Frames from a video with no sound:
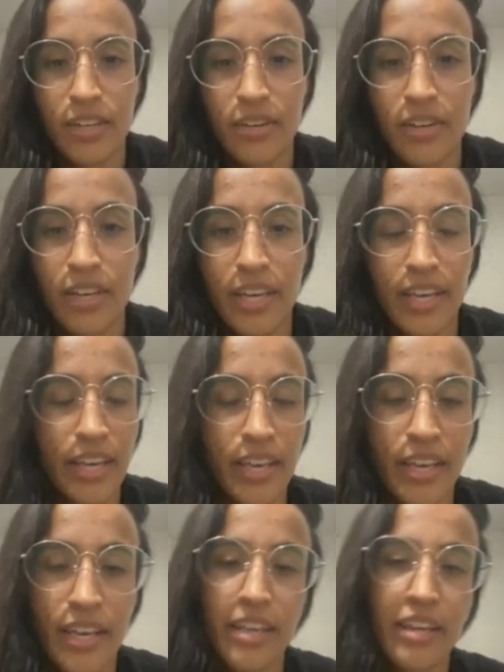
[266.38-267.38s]
he
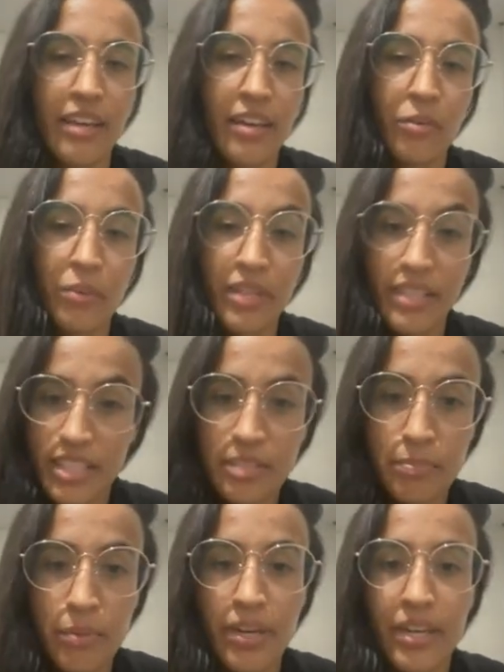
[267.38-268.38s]
with this
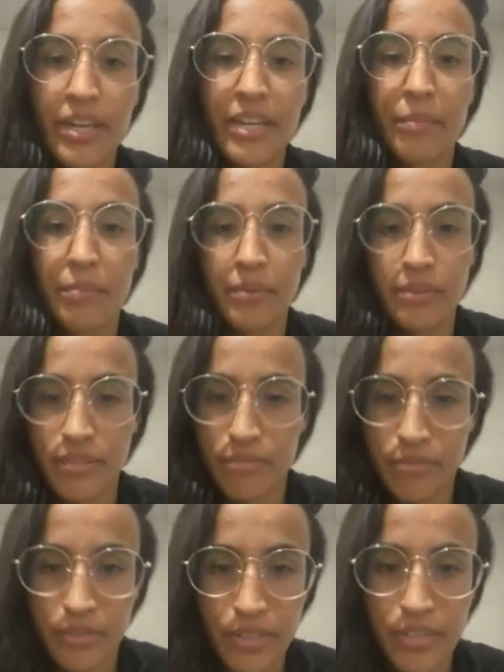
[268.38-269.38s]
part, he put the
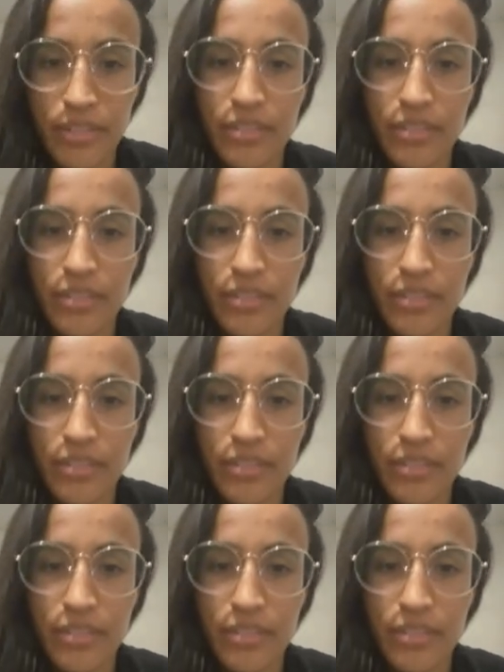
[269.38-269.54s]
food